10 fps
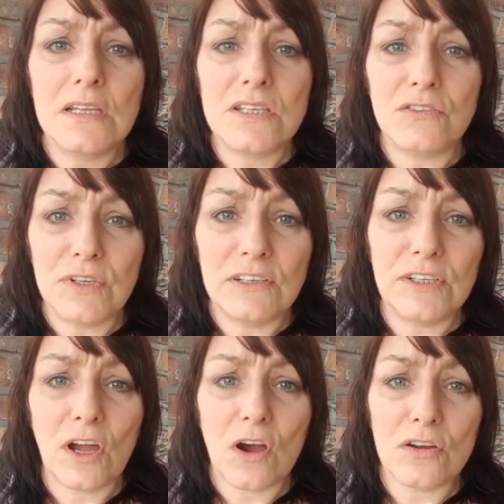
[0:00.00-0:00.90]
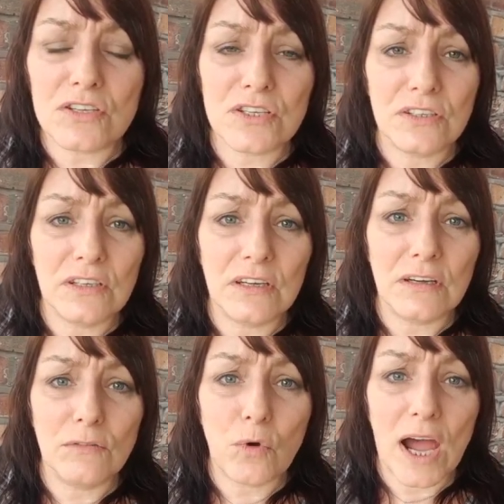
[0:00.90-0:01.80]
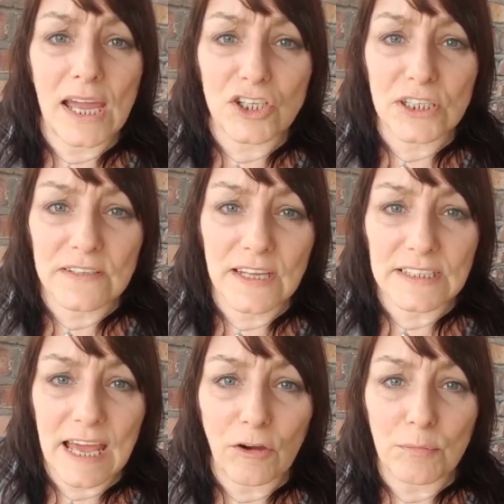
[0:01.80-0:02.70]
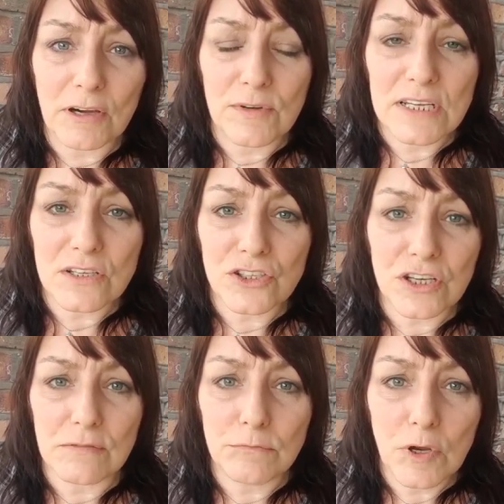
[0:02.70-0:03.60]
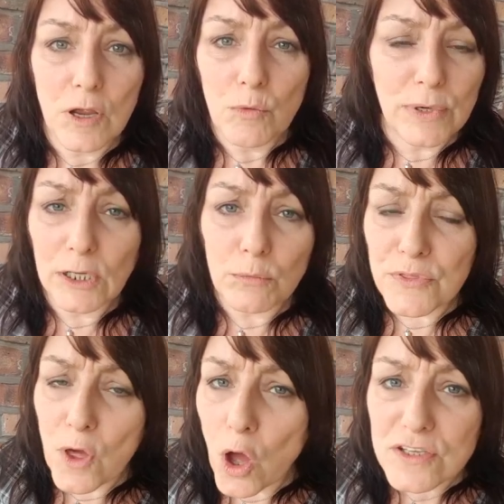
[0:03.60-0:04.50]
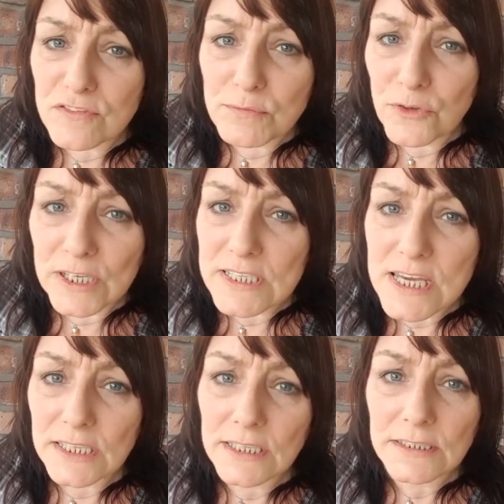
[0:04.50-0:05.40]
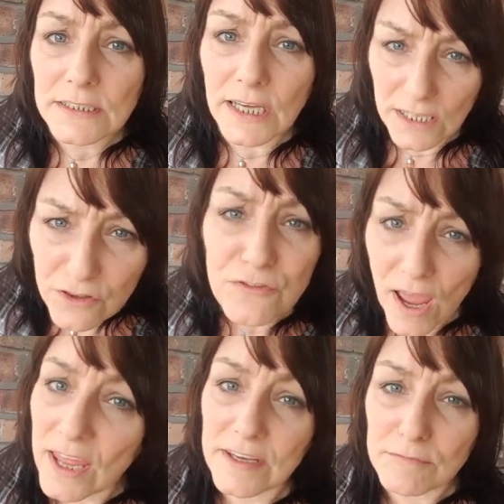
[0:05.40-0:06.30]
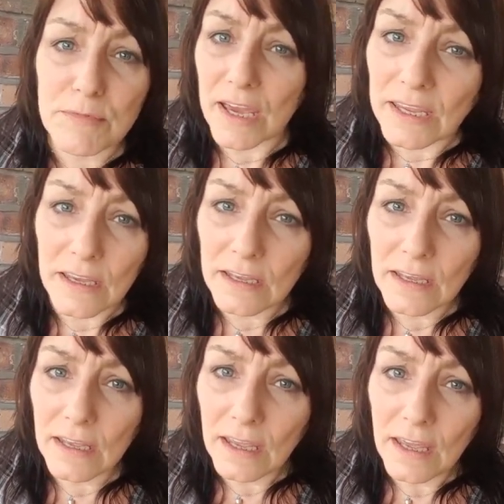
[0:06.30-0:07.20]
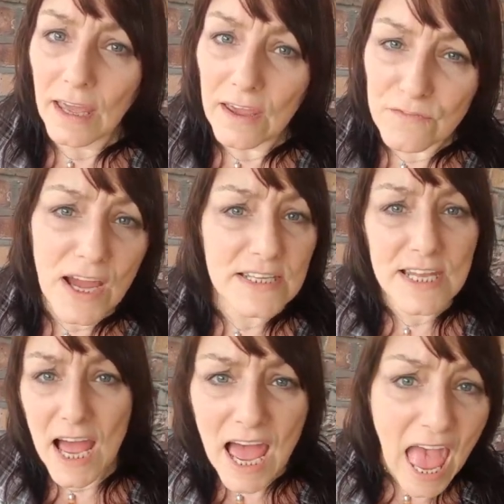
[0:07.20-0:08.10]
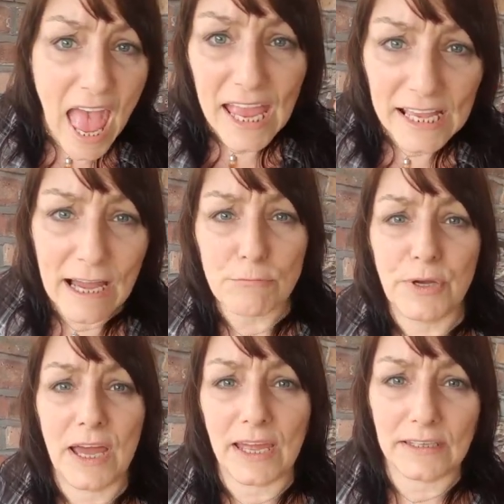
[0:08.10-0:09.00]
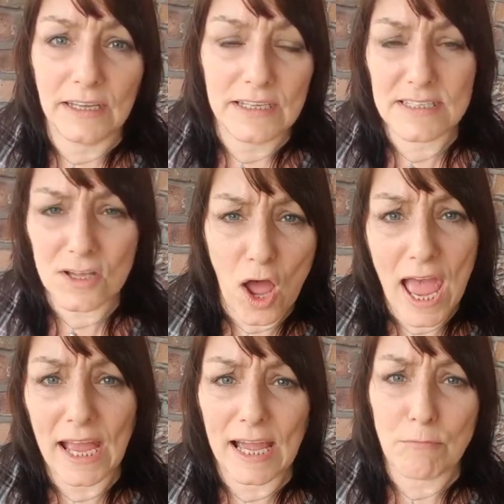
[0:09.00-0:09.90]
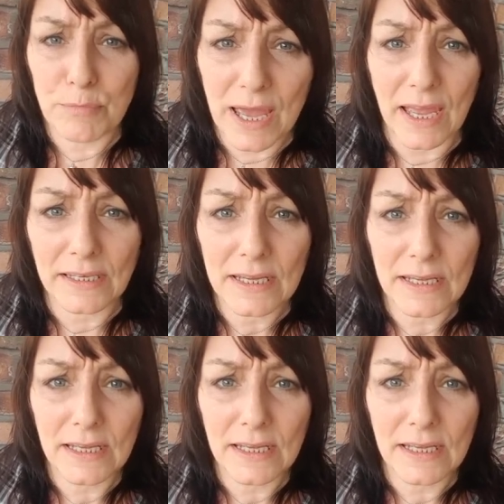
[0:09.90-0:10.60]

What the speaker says: to re-record what I actually think now about Rendlesham bring up thoughts of Marie dying? Are you threatening me? If I start a hate campaign, it's not a hate campaign.